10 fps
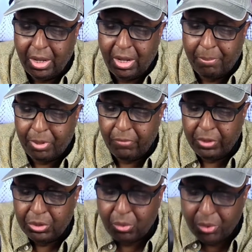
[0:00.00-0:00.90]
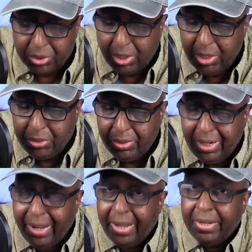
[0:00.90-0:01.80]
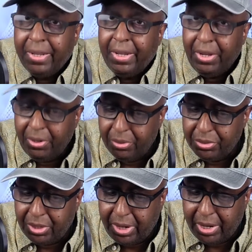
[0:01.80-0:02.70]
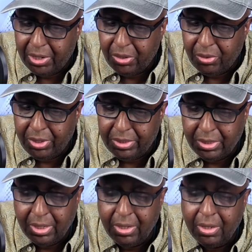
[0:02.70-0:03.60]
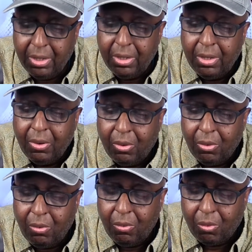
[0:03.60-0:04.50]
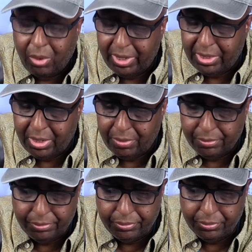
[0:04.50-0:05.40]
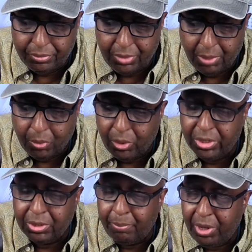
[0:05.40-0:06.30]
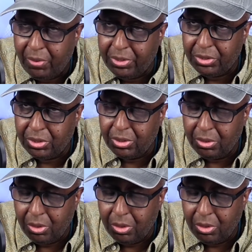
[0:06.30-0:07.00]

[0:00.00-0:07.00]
A perfect score is 100. And here's the categories right now. Number 1 is appearance.